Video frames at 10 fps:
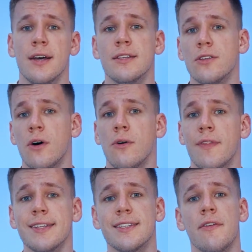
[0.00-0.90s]
So
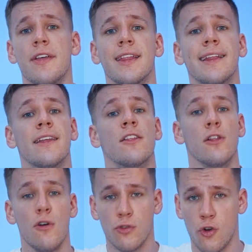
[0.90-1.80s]
that's something that in the
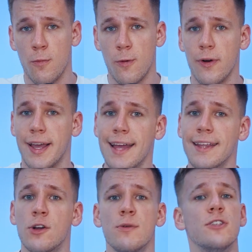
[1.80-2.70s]
long term will again
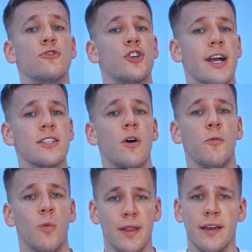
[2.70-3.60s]
increase your chance
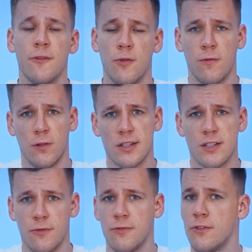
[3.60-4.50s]
of winning if you have
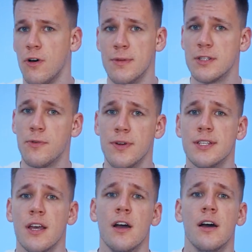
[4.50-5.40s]
lots of
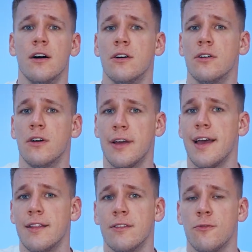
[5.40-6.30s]
Misberries
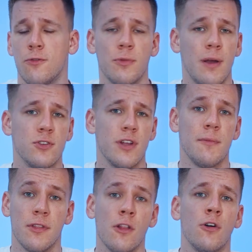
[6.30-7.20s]
again from time to
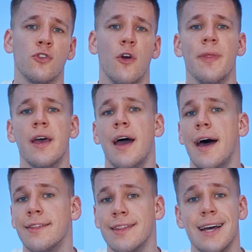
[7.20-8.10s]
time in the long term.
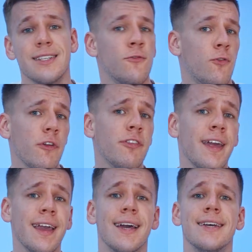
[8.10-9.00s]
And the last and fourth
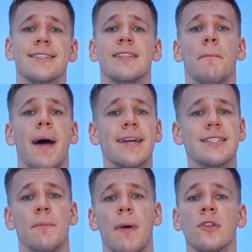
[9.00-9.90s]
thing is the
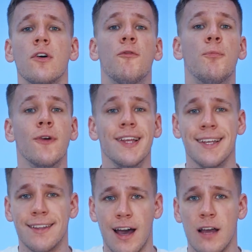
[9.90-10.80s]
max amount of
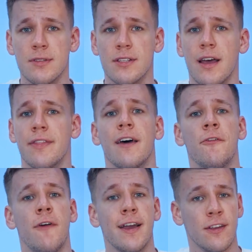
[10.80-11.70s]
breeding times and the
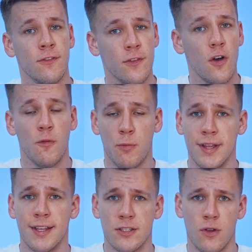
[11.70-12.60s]
effectiveness of
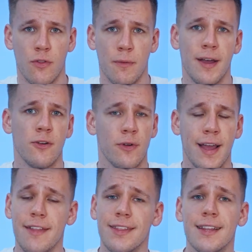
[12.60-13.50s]
breeding. So the better your
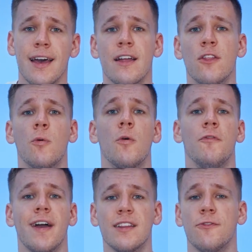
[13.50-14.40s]
cat lead, the more
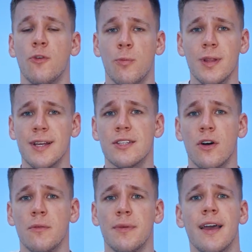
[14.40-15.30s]
effective your breeding is
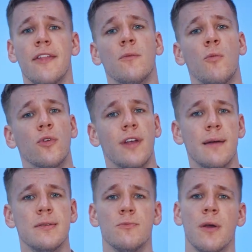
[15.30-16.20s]
going to be, and the more
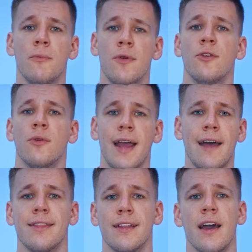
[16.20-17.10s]
times you may breed your
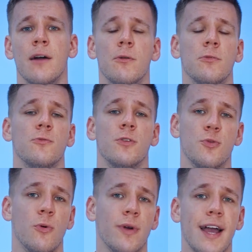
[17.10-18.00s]
cat lead,
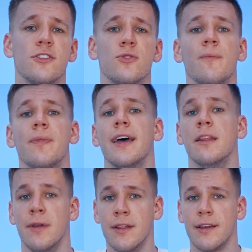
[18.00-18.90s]
which we'll get to in
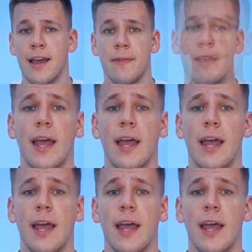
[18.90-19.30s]
a minute again.